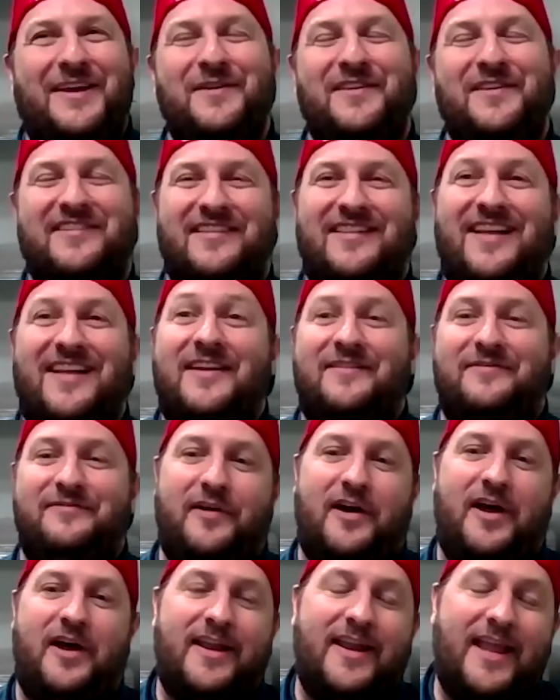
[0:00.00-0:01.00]
it was a lot of
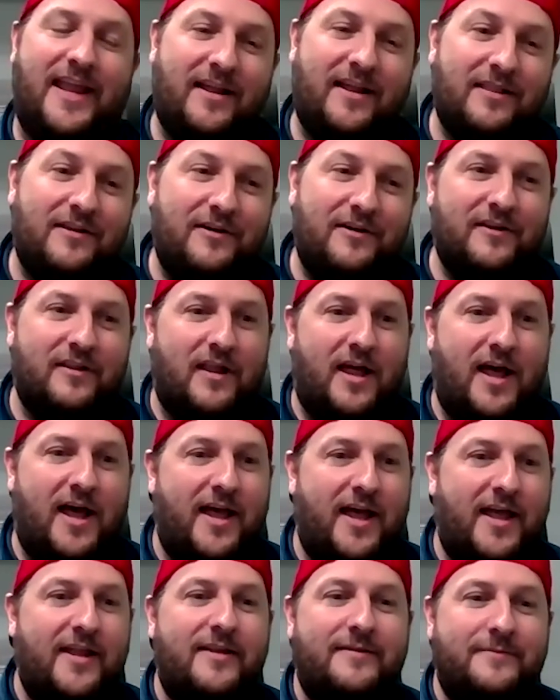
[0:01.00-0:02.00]
fun, and I learned a, a
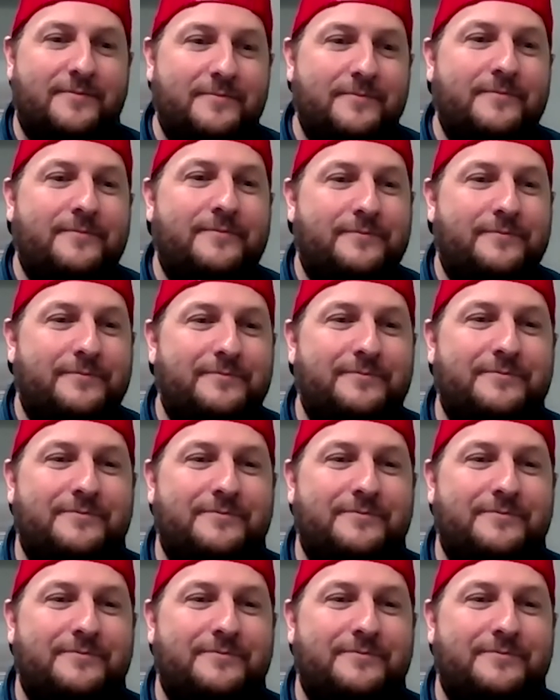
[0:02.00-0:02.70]
scary, lot. It's a scary thing